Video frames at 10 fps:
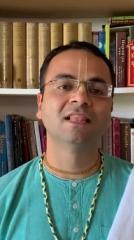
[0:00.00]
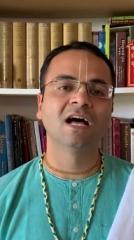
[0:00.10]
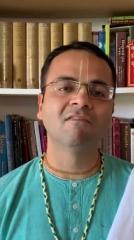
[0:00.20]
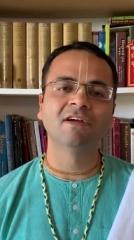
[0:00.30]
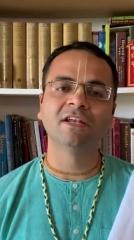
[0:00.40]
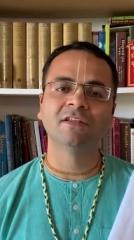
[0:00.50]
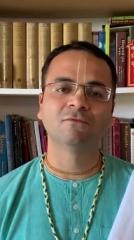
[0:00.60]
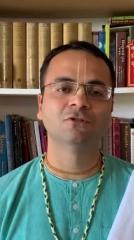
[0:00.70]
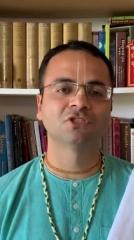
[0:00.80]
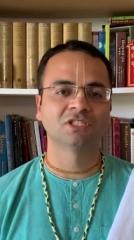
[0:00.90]
love and
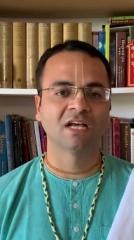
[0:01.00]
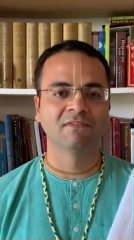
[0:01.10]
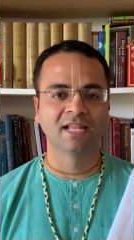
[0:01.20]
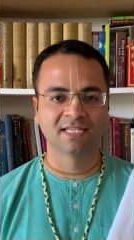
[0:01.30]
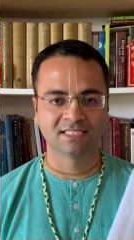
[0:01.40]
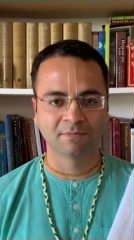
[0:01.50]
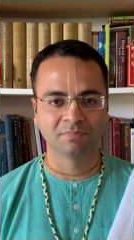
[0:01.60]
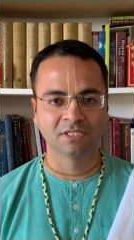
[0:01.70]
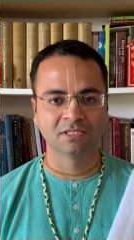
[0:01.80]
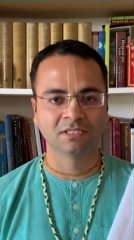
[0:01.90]
devotion, I will
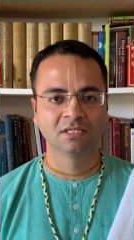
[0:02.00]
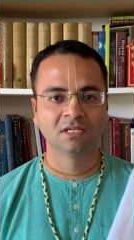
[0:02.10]
accept it.